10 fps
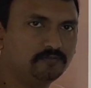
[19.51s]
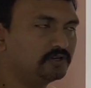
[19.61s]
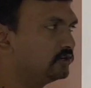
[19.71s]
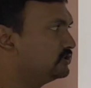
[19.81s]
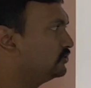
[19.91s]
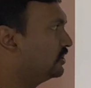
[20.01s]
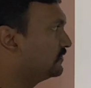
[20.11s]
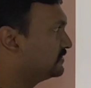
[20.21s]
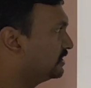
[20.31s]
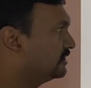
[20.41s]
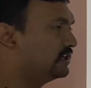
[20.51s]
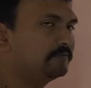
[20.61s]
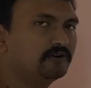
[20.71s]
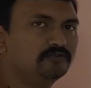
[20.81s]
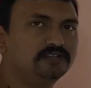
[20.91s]
because you have studied
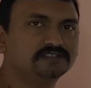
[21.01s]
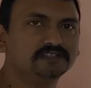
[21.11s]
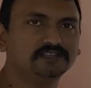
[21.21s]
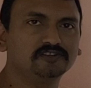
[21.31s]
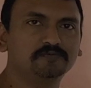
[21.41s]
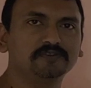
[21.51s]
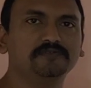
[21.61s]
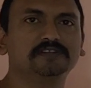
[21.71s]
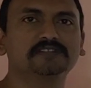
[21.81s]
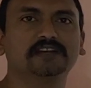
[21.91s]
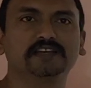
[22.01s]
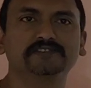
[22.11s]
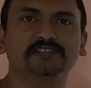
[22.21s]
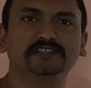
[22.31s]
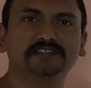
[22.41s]
about this in your previous
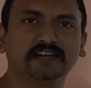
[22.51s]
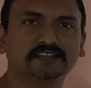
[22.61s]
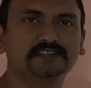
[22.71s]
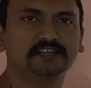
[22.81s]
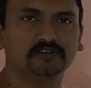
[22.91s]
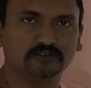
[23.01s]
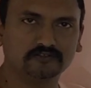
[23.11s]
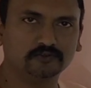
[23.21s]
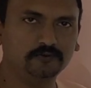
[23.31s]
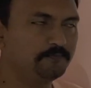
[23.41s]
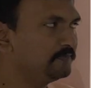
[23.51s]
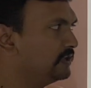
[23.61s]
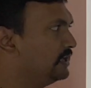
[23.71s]
class, that is class 8 also,